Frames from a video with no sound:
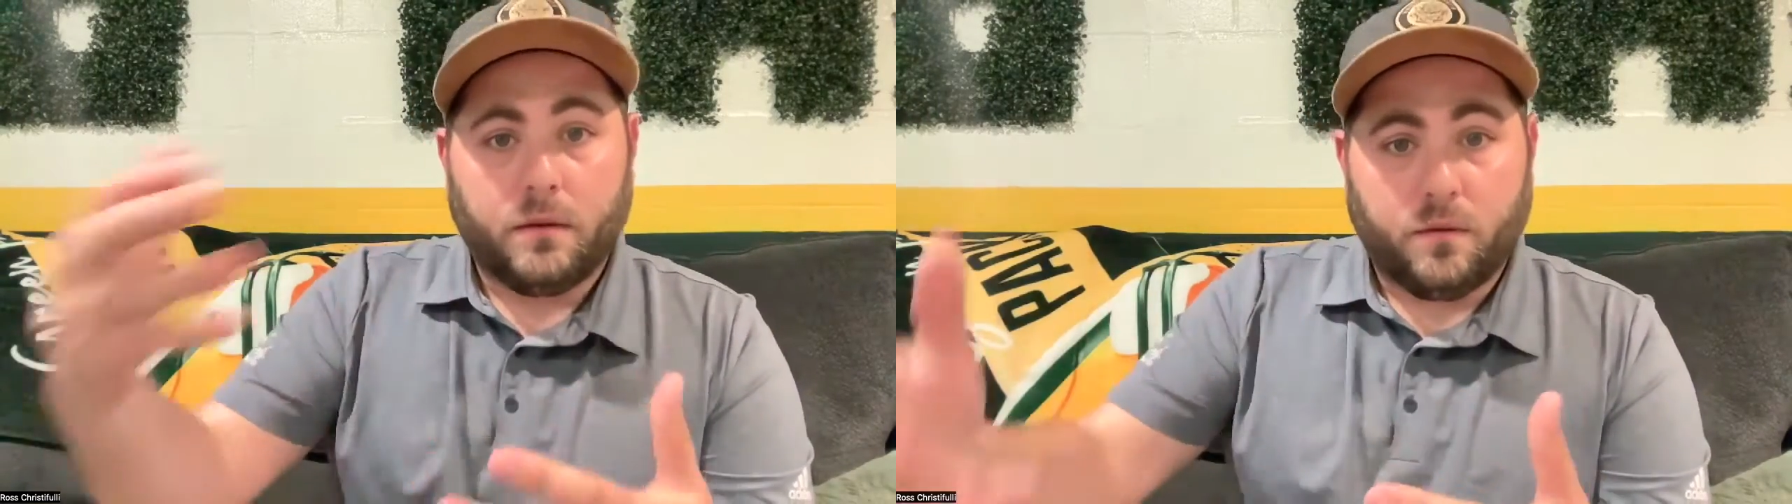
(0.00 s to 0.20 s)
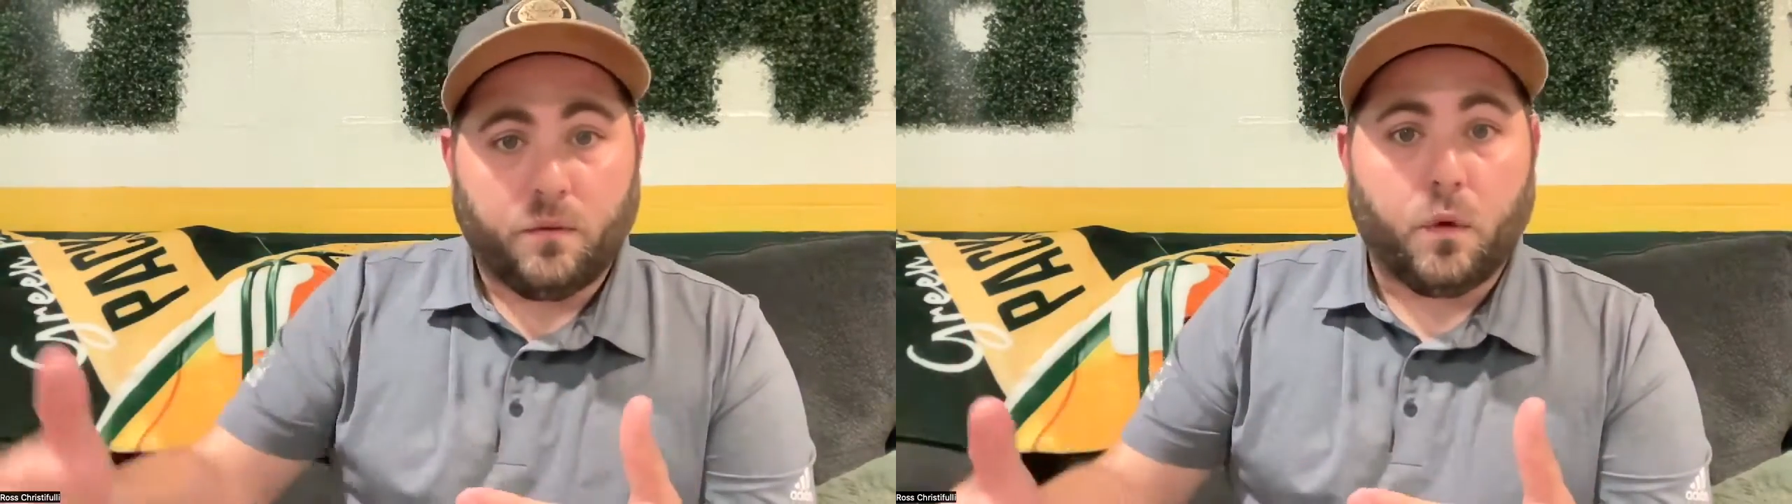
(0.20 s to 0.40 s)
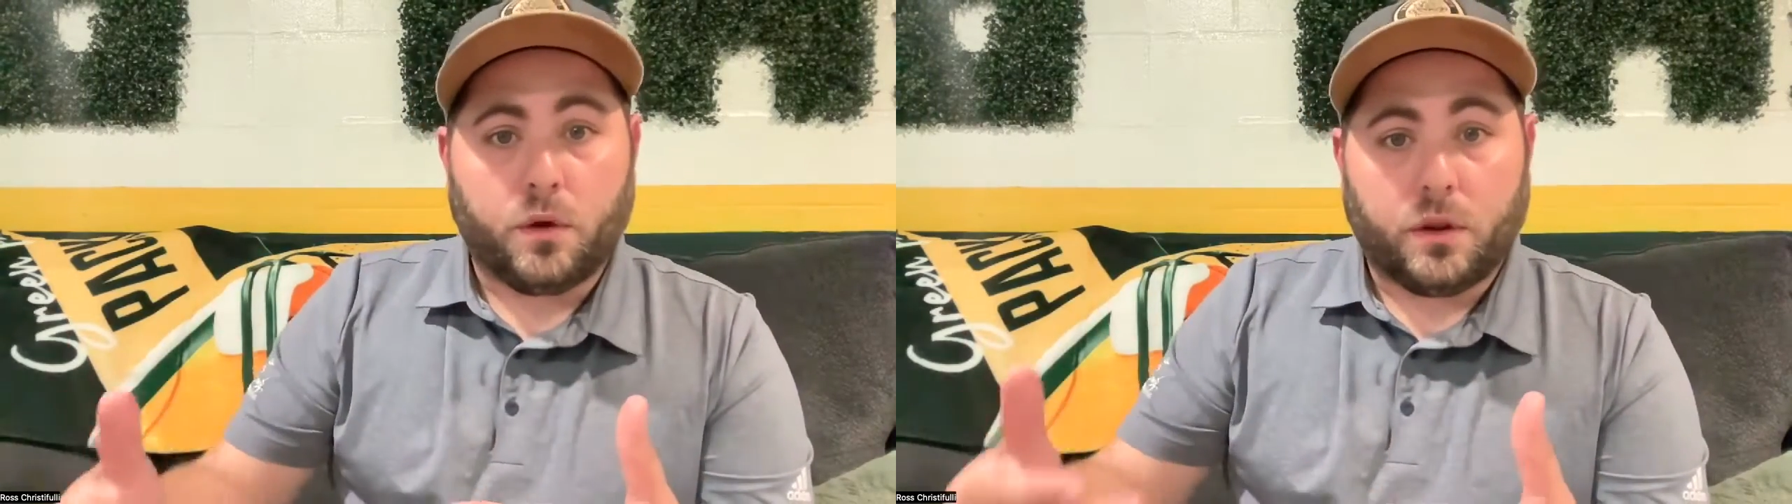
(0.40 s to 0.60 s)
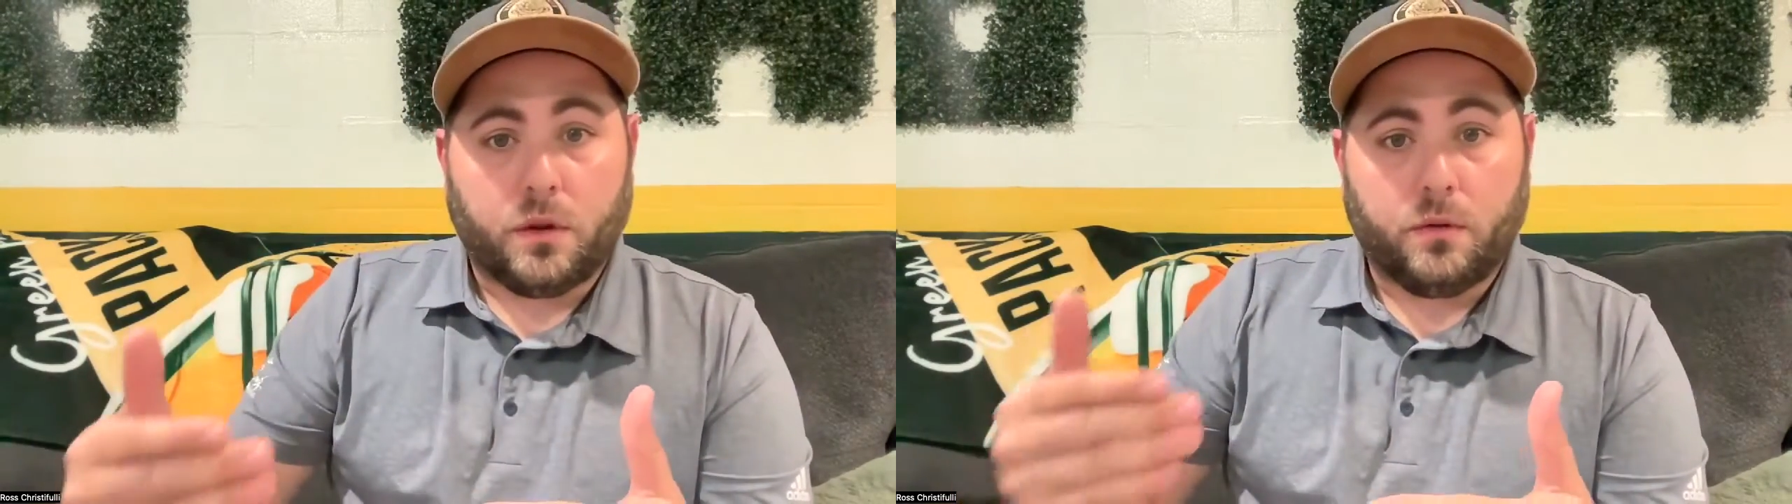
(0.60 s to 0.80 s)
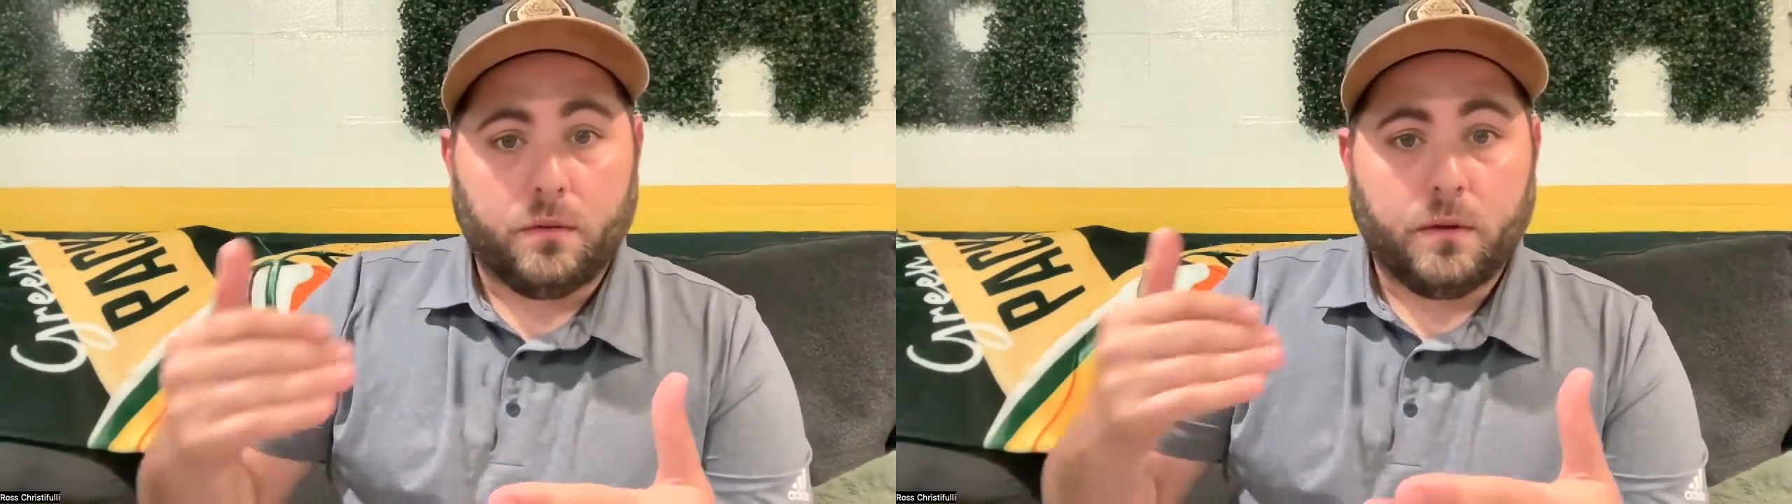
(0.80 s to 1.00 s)
for
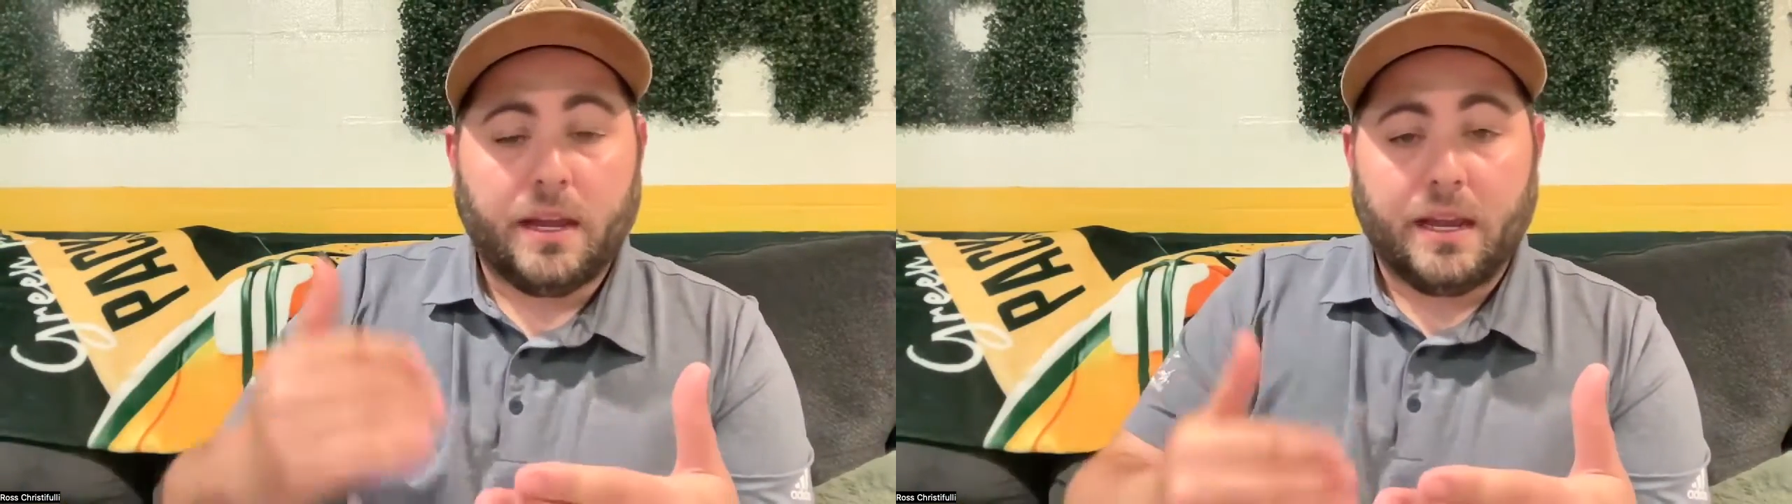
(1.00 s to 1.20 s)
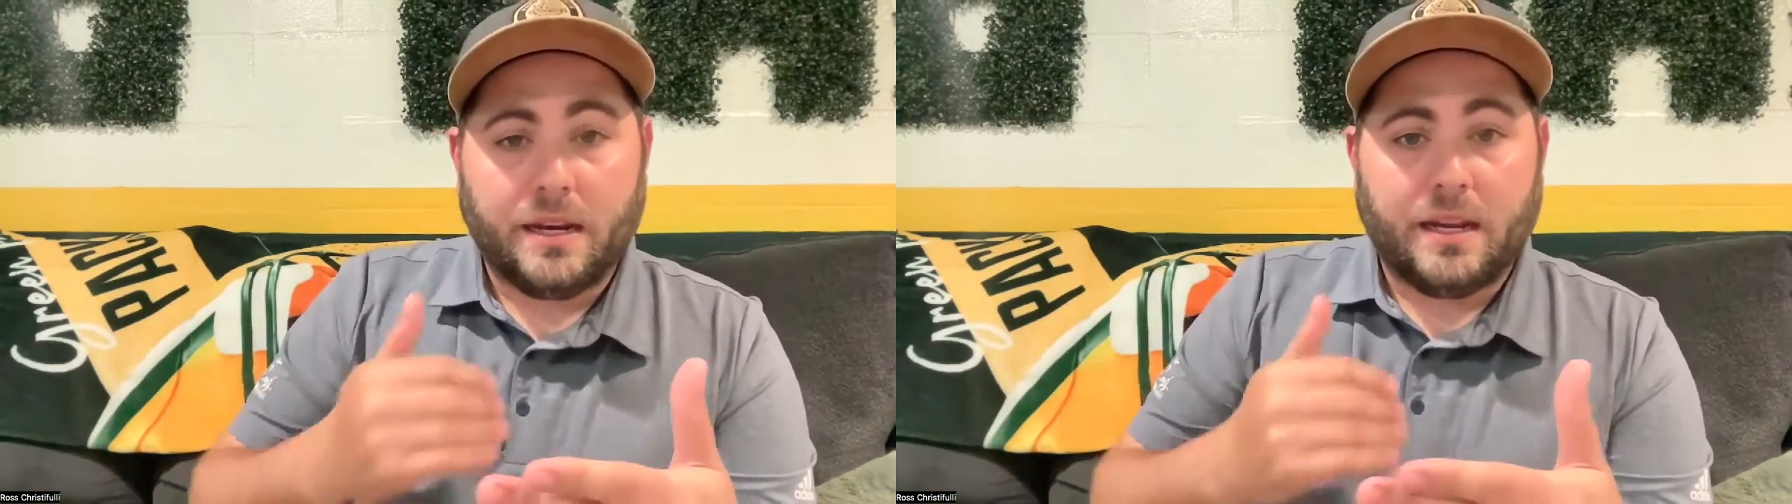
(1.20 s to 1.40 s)
you in an